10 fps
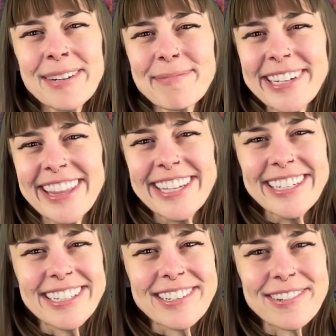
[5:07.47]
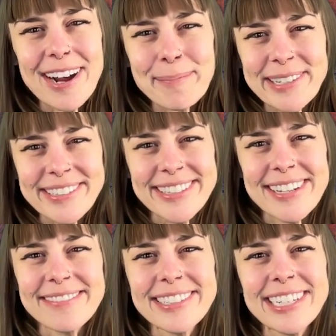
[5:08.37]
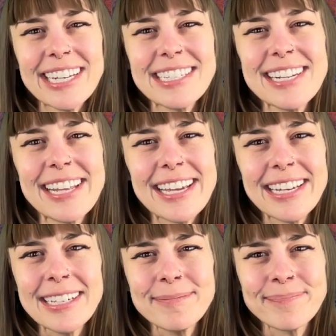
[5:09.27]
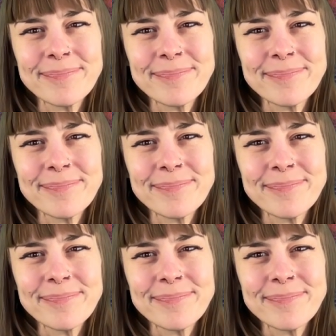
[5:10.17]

Breathe in and drop your suffering today.